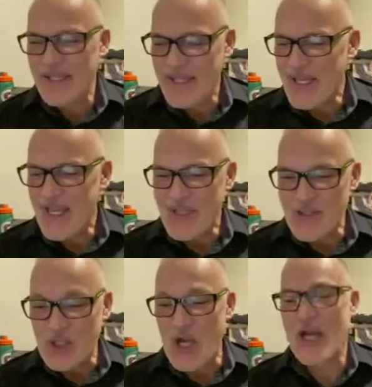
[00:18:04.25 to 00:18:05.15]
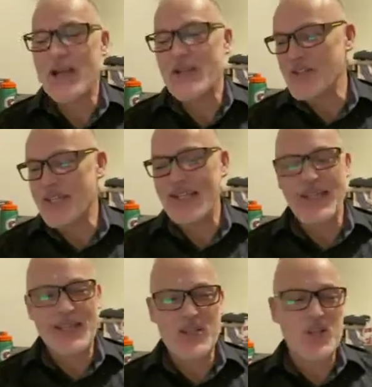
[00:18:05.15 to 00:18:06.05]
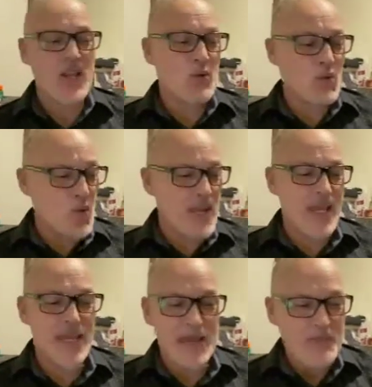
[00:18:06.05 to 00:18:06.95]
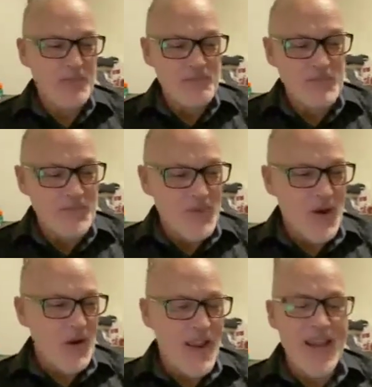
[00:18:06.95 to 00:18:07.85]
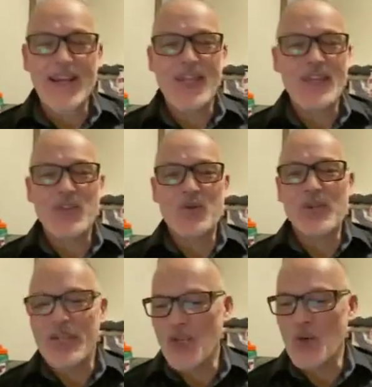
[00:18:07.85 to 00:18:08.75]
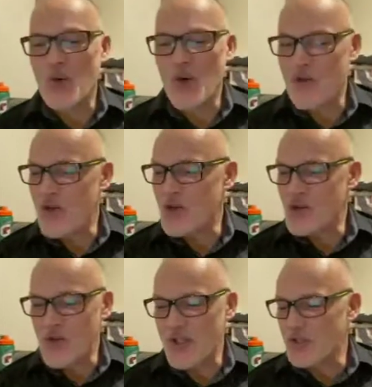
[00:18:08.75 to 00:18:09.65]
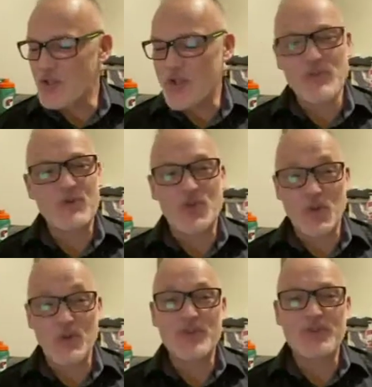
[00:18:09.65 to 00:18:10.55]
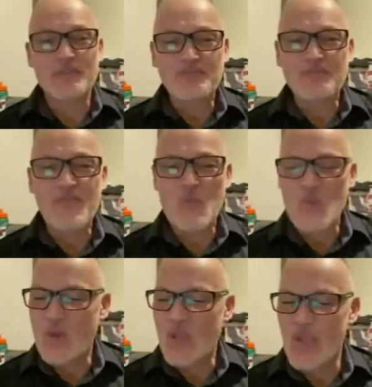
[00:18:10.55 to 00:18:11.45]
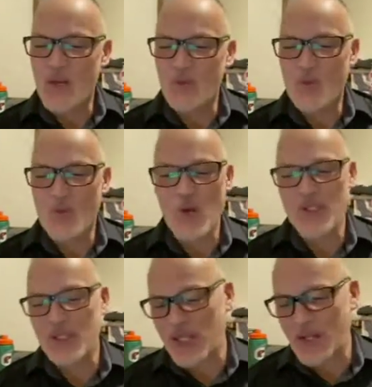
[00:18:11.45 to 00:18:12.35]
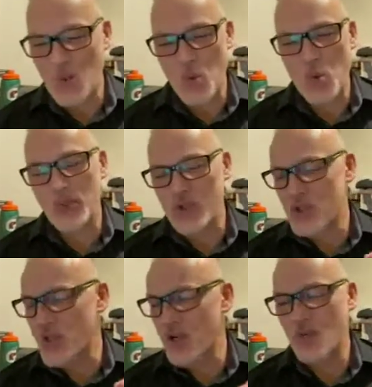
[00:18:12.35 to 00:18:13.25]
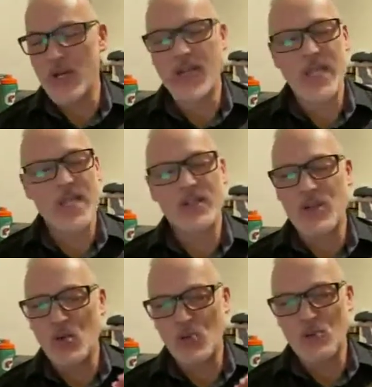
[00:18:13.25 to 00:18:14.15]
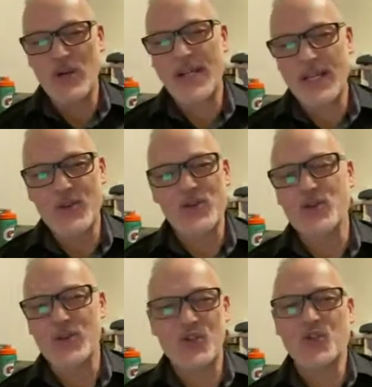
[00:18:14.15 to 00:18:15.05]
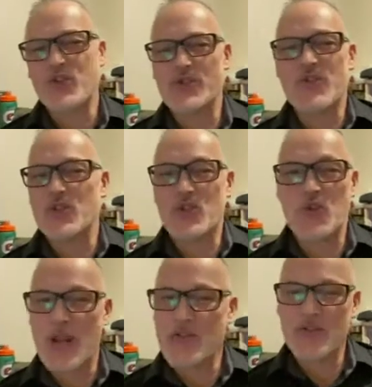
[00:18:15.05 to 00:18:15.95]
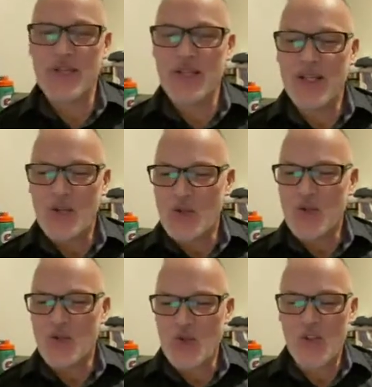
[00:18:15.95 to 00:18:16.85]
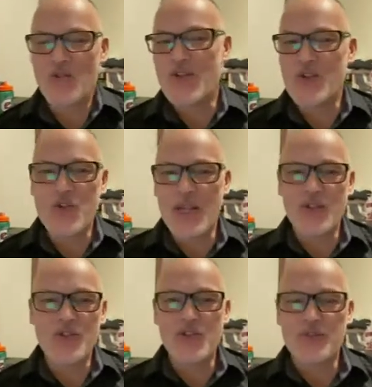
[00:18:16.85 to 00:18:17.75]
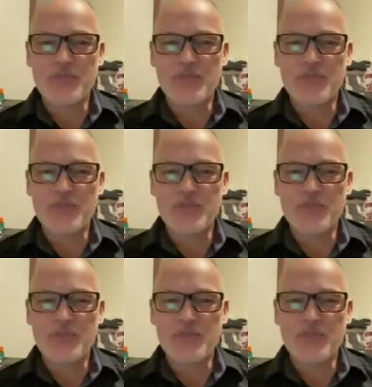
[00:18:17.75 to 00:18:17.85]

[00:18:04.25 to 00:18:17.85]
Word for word: has taught us, is that we are heading into a year where there's going to be some storms. And we want the light of the world to shine, radiate brightly through the Church of Jesus Christ through all of these challenges.